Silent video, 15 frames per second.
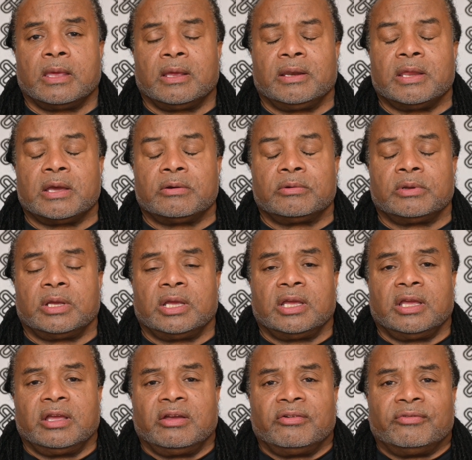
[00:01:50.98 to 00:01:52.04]
Now,
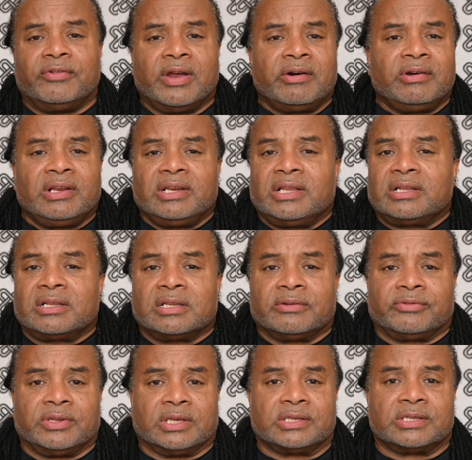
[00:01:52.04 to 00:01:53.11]
very little
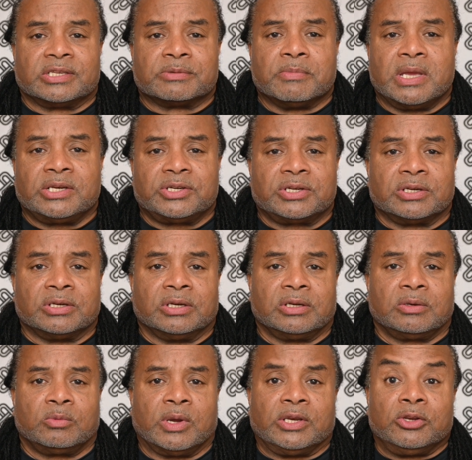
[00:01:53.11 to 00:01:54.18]
of this is mentioned
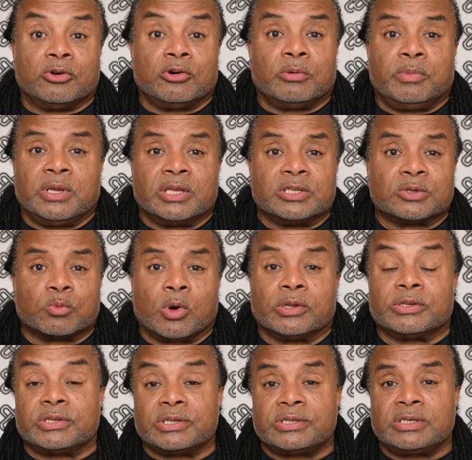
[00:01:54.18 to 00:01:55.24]
when Europeans
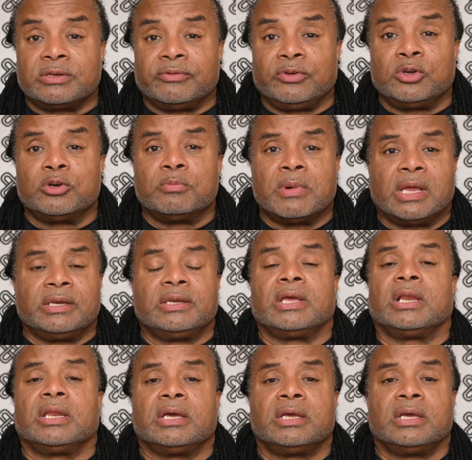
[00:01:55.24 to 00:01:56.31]
want us to view
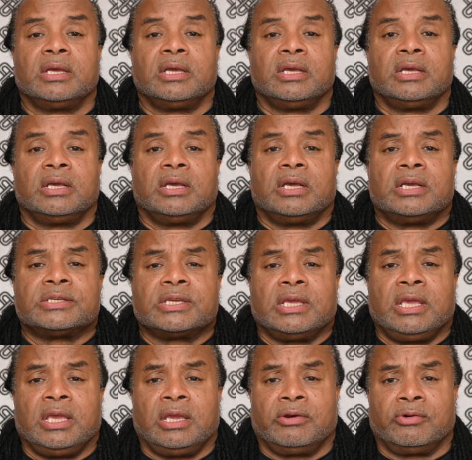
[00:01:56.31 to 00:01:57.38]
Mandela as a
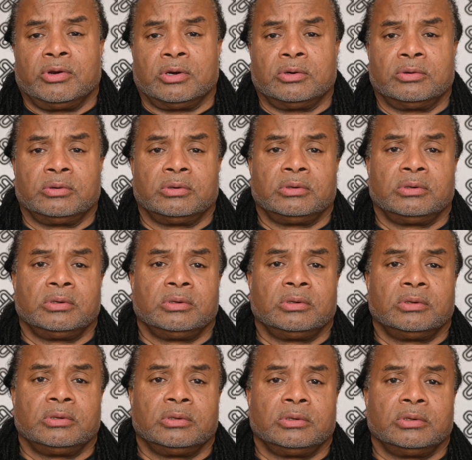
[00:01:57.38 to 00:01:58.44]
hero
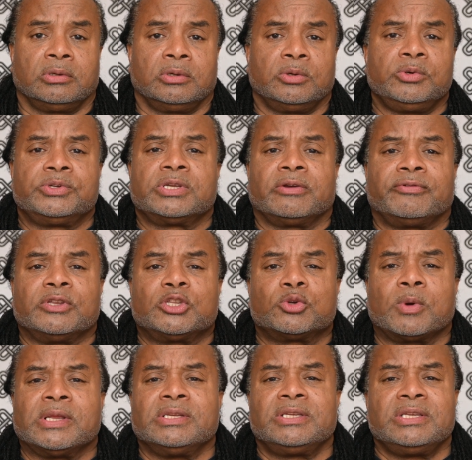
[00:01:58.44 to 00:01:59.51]
who suffered
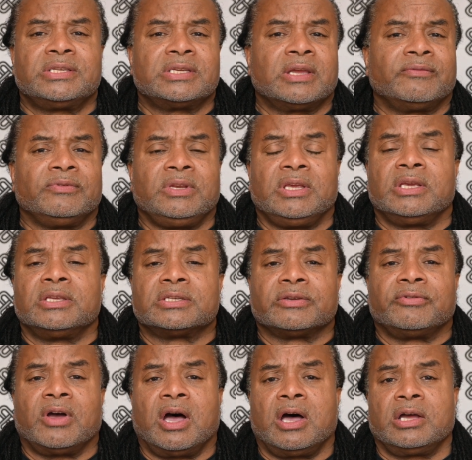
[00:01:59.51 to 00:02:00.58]
27 years of
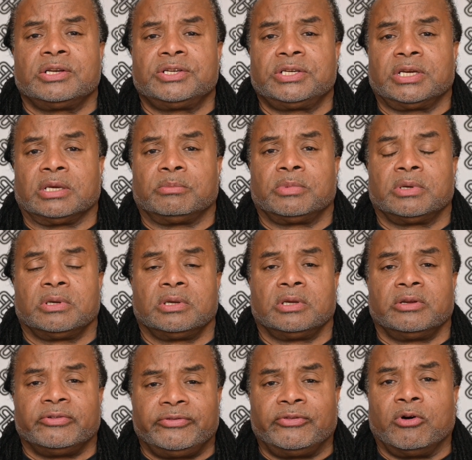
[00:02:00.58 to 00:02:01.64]
hardship
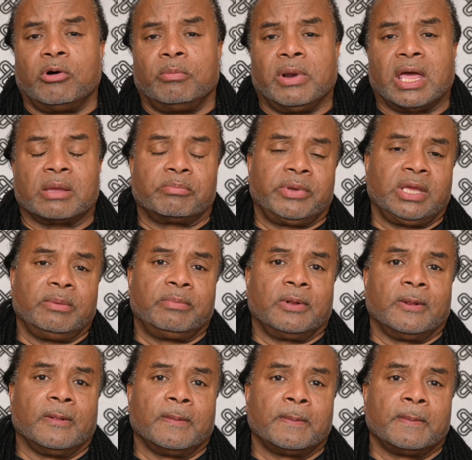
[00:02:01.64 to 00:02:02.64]
for black people.